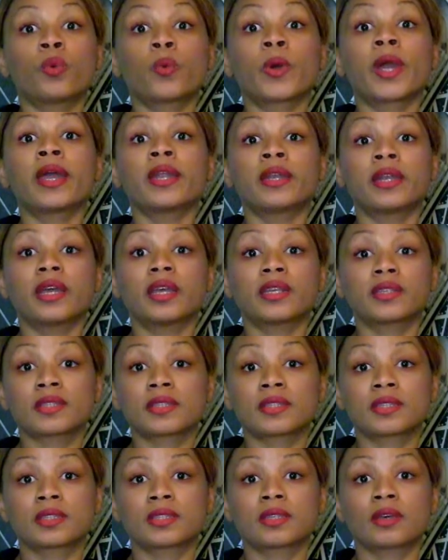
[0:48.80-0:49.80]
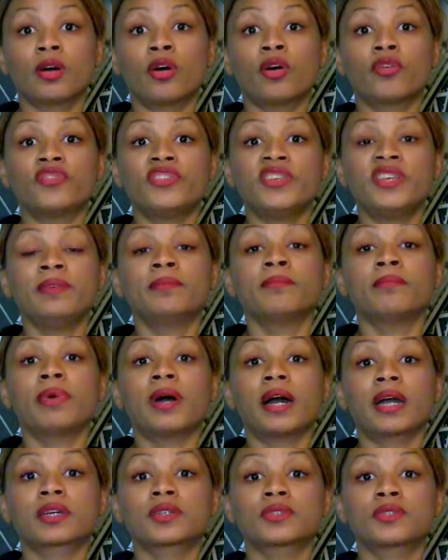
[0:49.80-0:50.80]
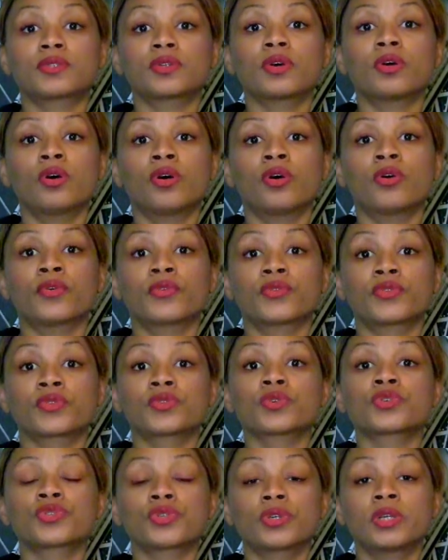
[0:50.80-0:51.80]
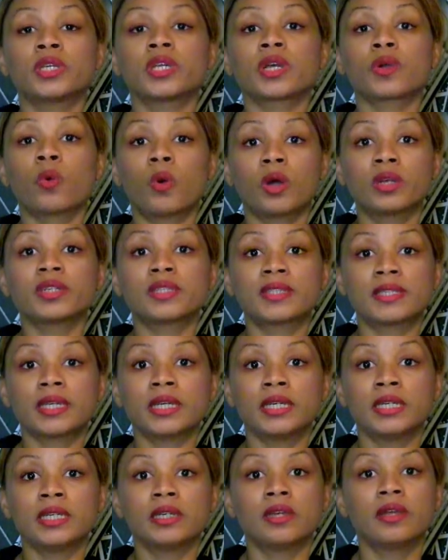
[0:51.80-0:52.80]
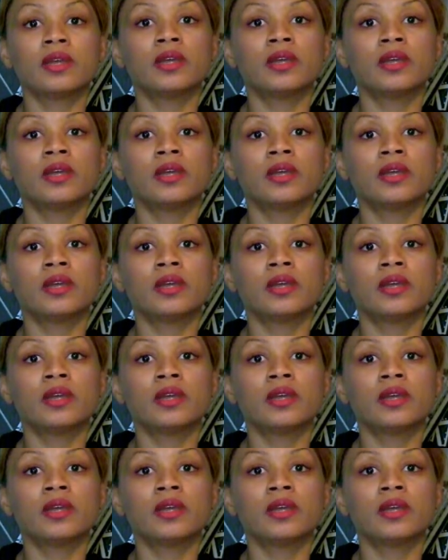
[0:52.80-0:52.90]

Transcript: awareness of the impact of social inequality